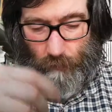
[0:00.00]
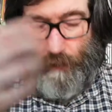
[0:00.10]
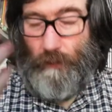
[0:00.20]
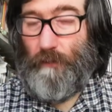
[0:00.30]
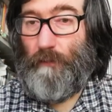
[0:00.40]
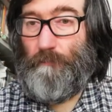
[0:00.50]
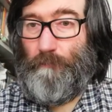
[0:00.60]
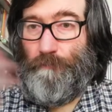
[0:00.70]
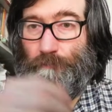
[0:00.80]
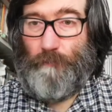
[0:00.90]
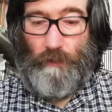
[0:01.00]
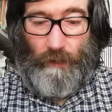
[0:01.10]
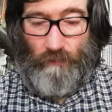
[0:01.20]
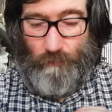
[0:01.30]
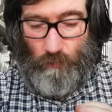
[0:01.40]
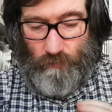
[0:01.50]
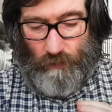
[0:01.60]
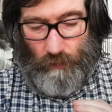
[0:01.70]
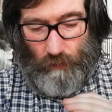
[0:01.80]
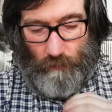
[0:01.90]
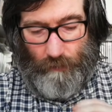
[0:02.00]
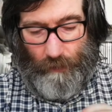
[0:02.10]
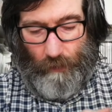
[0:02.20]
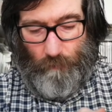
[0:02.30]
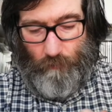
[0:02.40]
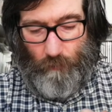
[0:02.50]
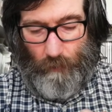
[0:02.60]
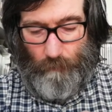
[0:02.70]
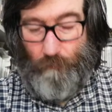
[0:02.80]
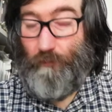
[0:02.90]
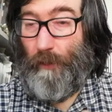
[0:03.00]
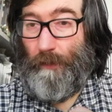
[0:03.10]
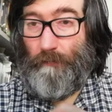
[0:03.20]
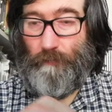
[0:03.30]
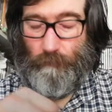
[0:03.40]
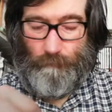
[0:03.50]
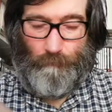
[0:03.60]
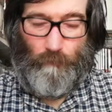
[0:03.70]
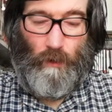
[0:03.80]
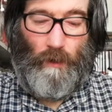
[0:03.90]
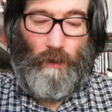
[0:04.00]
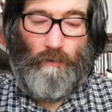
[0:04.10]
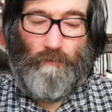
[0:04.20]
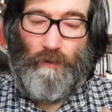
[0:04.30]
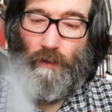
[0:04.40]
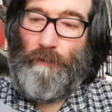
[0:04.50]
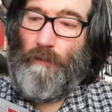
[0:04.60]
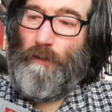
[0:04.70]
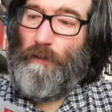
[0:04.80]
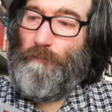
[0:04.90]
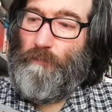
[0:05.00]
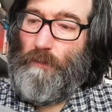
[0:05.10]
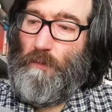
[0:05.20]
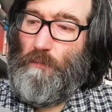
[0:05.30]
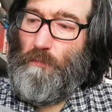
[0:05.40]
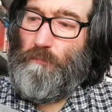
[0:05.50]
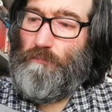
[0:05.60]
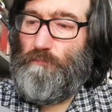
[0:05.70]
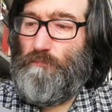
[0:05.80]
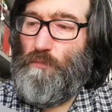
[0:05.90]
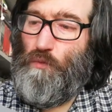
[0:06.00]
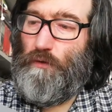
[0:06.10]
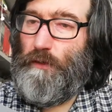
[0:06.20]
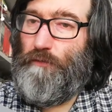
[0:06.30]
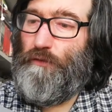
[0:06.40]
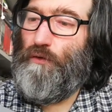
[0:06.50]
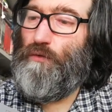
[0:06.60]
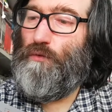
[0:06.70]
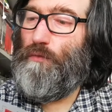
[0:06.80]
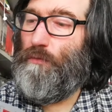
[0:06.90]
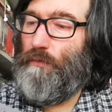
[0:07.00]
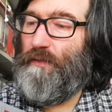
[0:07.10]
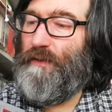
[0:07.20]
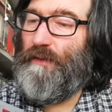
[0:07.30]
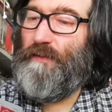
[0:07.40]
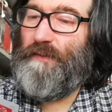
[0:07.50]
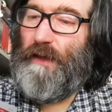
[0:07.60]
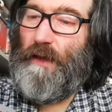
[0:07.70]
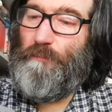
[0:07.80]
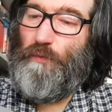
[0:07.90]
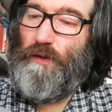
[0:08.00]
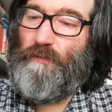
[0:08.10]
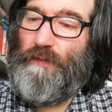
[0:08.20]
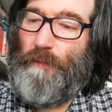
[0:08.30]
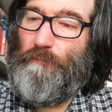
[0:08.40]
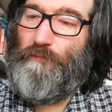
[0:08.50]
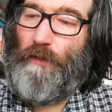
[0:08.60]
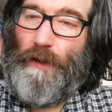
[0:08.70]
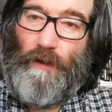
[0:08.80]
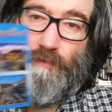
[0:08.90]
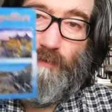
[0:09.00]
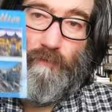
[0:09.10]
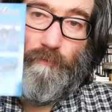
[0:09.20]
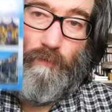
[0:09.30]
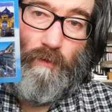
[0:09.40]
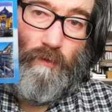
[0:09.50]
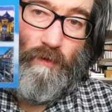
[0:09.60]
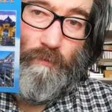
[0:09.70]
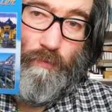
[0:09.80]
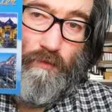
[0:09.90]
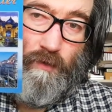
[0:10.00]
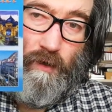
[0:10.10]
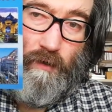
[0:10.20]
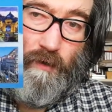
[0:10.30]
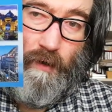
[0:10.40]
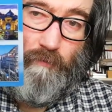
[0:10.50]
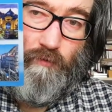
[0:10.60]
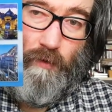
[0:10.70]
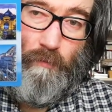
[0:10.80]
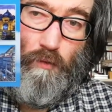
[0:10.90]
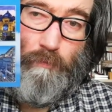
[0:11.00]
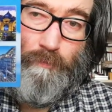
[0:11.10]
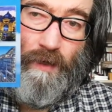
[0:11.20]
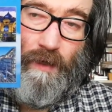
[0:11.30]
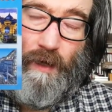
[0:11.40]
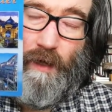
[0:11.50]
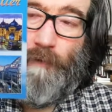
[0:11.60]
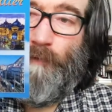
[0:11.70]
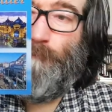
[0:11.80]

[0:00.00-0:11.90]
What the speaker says: And the next postcard came from France. It's a multi-view cityscape with some flags. This postcard came from Montpellier.